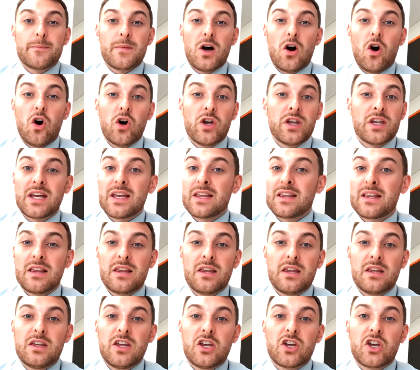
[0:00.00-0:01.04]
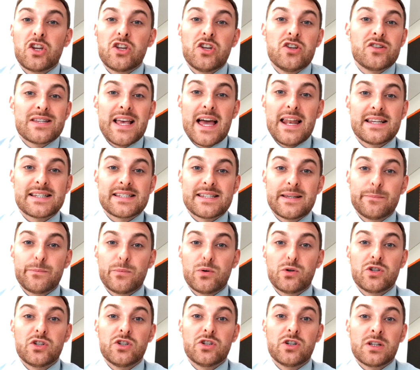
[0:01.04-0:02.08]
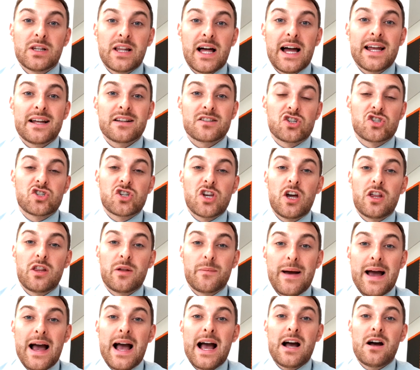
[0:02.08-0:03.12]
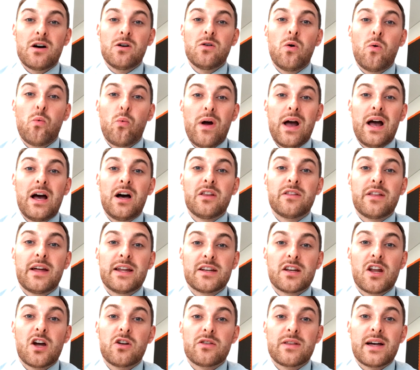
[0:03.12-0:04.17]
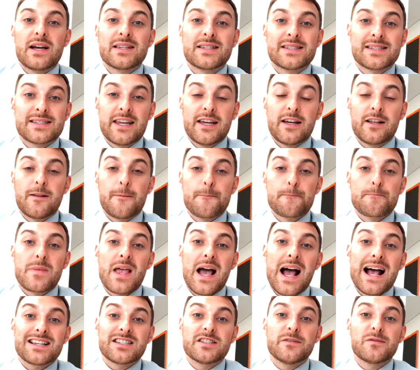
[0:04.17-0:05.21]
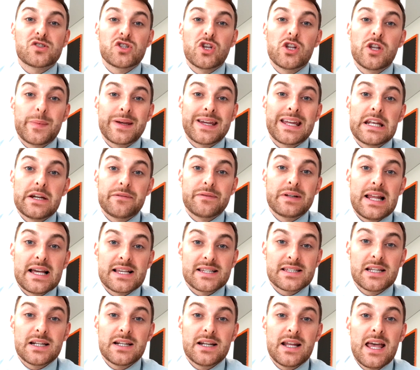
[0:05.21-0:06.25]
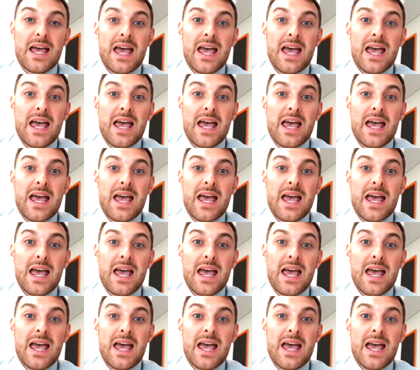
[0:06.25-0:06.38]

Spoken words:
or you can use any symbol you like to show them how well they know that skill. Ask them to at the beginning of a lesson,